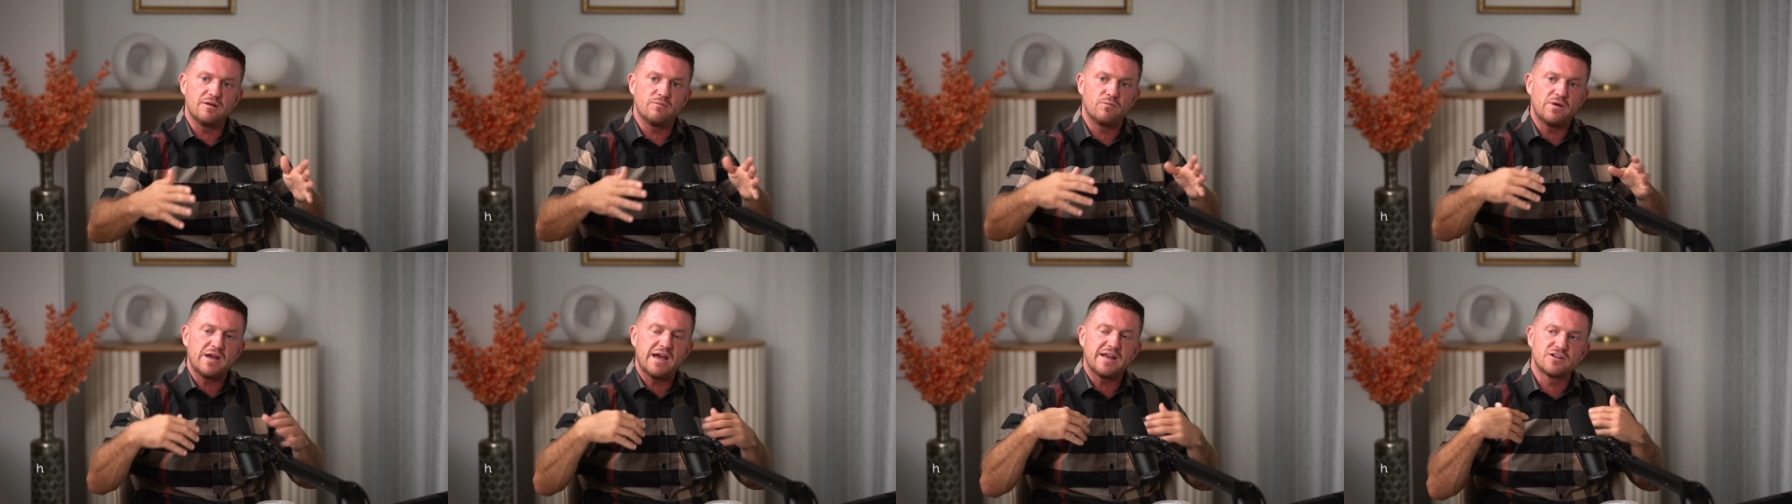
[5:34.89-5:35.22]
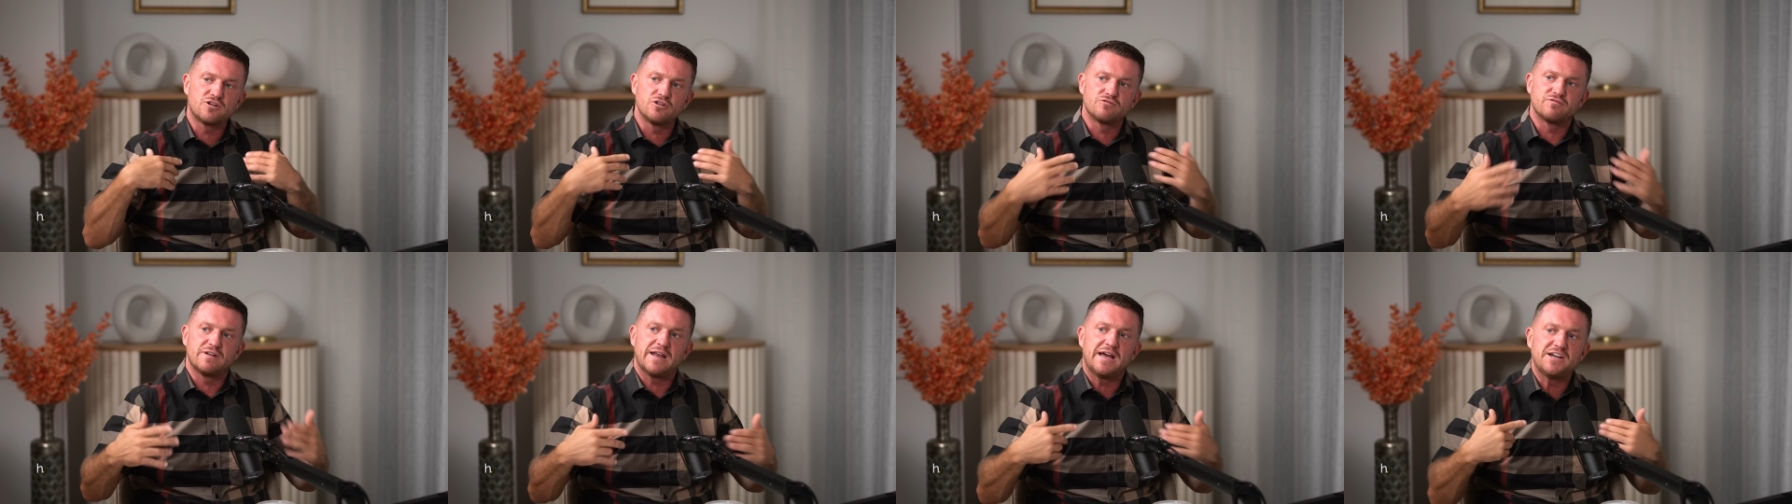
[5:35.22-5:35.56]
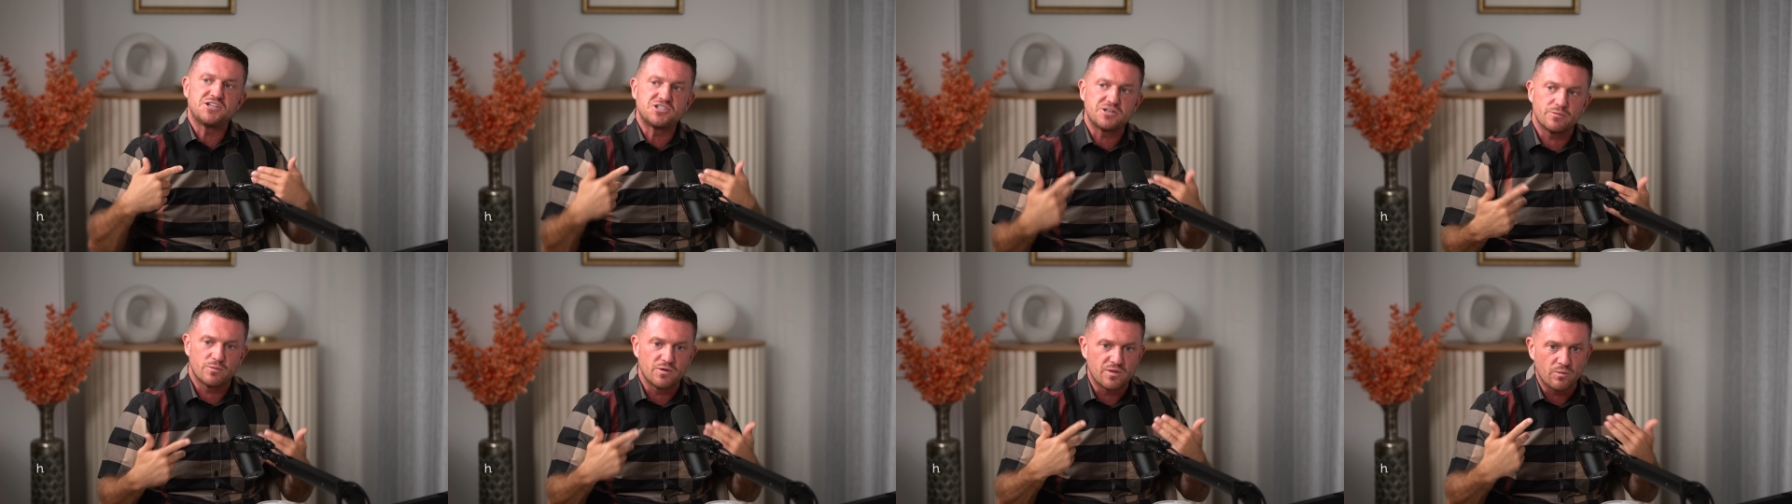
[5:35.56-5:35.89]
we had a good
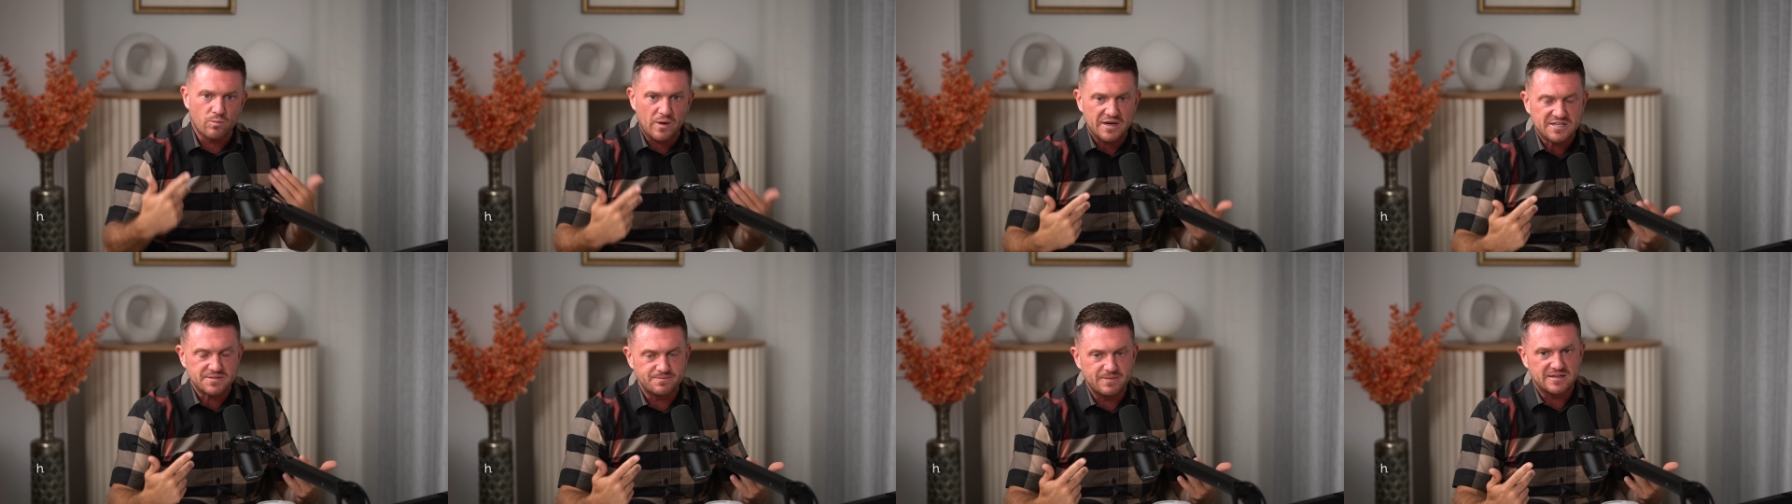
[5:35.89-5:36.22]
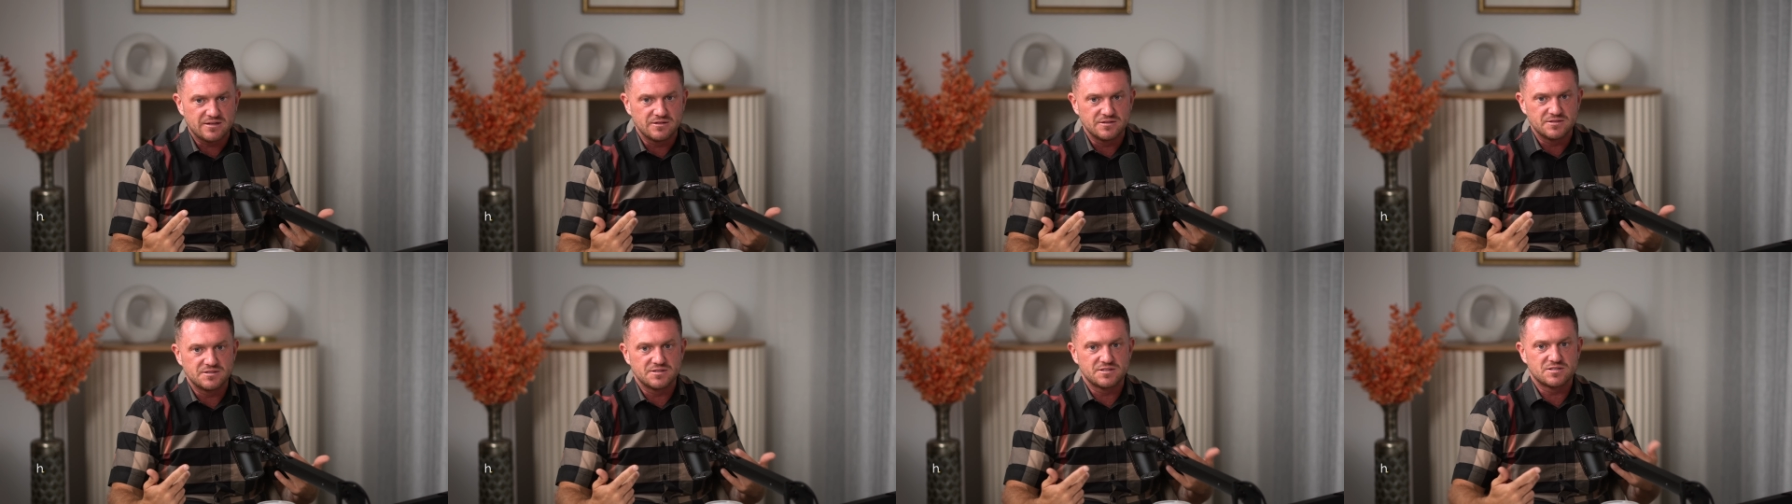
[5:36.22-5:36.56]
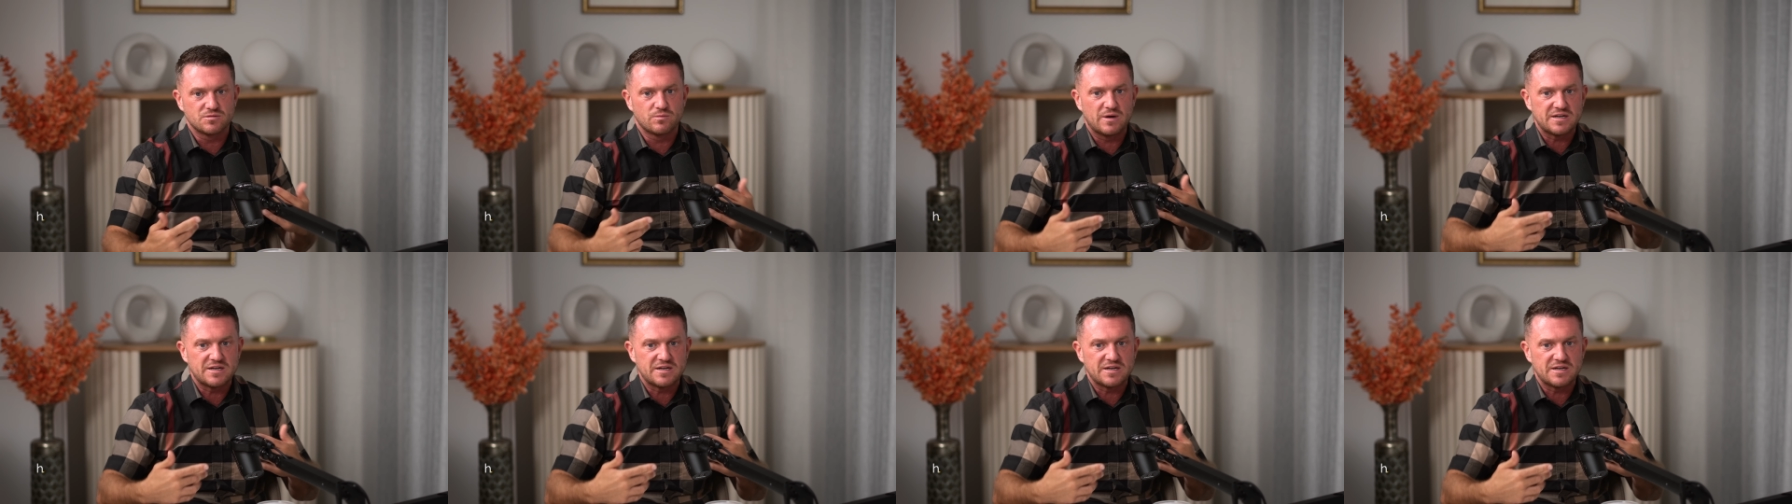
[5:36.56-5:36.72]
relationship with the West Midlands.